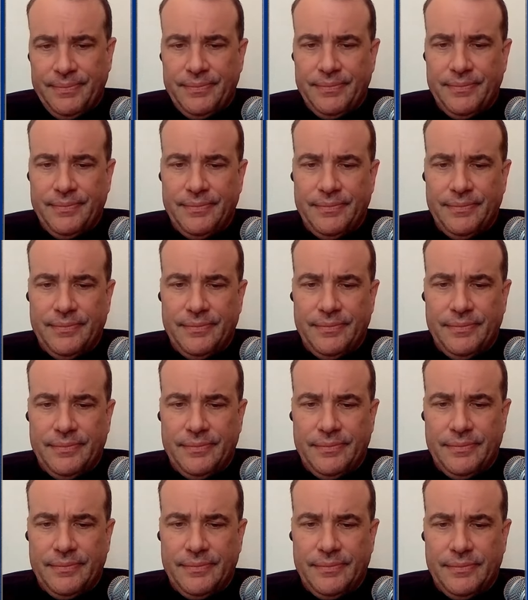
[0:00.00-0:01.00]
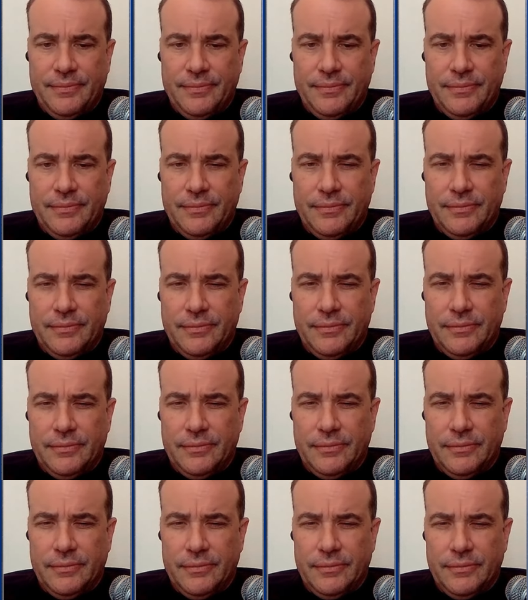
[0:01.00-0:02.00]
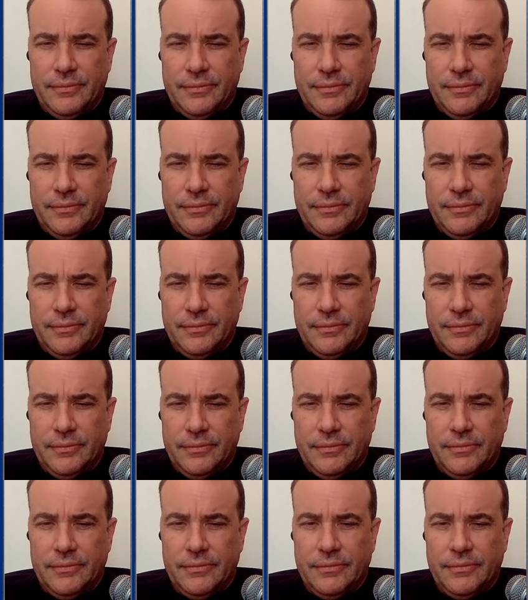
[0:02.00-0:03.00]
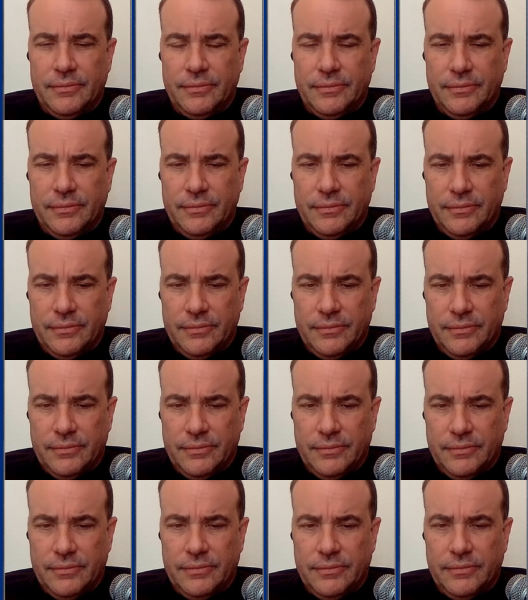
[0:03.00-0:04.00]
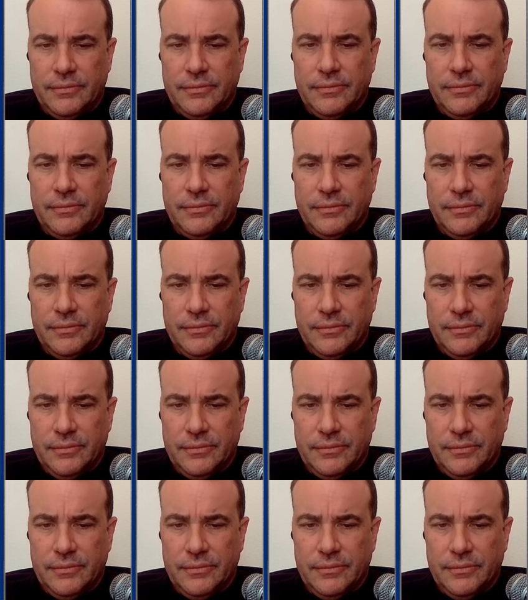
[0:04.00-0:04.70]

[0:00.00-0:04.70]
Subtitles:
This person isn't speaking.